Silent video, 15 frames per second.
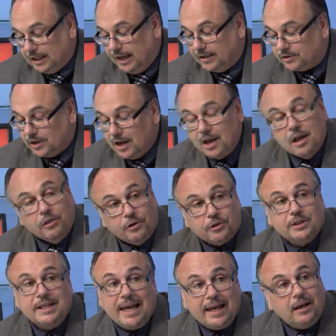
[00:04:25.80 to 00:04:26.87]
against,
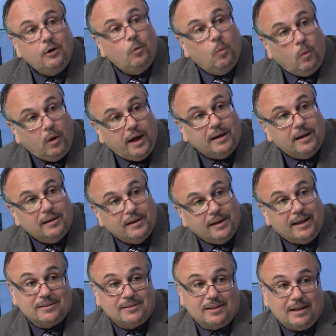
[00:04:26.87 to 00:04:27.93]
they're 10-1
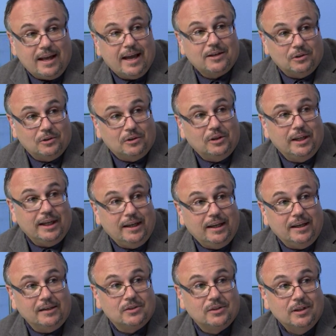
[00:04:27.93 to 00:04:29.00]
against the National League
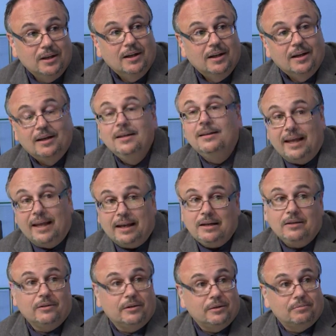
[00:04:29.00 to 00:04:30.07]
East. That
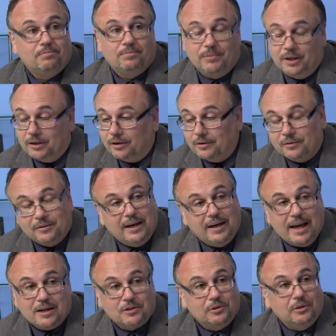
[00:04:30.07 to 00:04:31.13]
either, you know, the
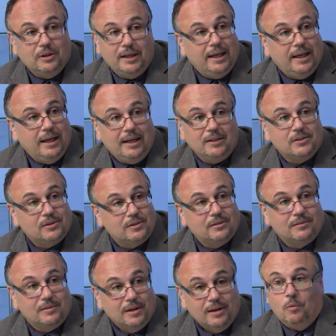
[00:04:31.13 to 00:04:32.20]
National League East,
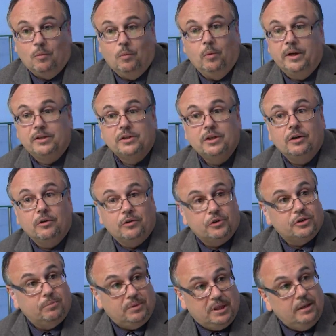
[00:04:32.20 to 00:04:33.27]
which, you know,
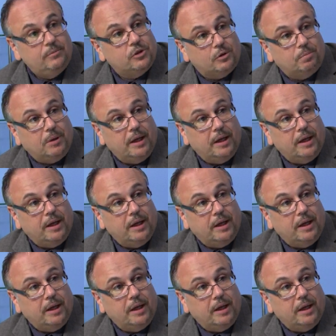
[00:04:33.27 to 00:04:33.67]
there's some teams that are